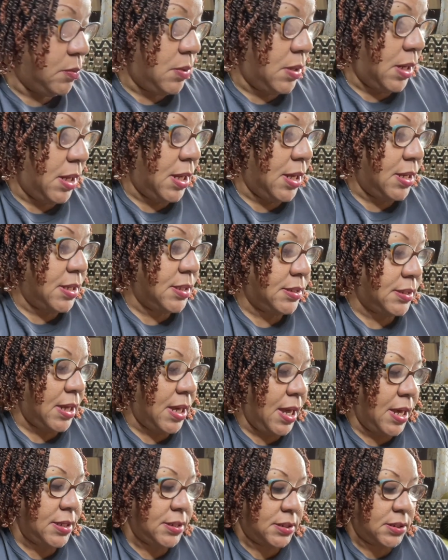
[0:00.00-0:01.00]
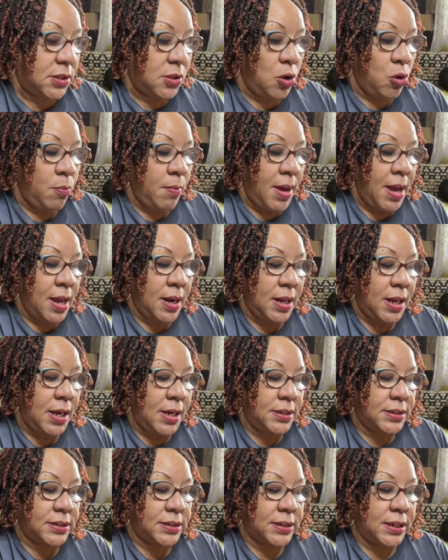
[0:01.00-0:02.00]
one is a snowman.
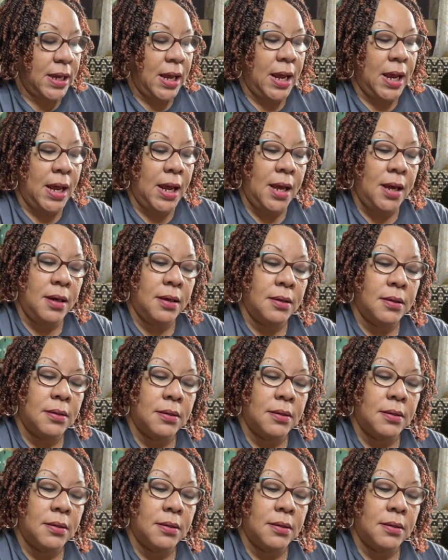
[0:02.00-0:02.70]
He's skiing.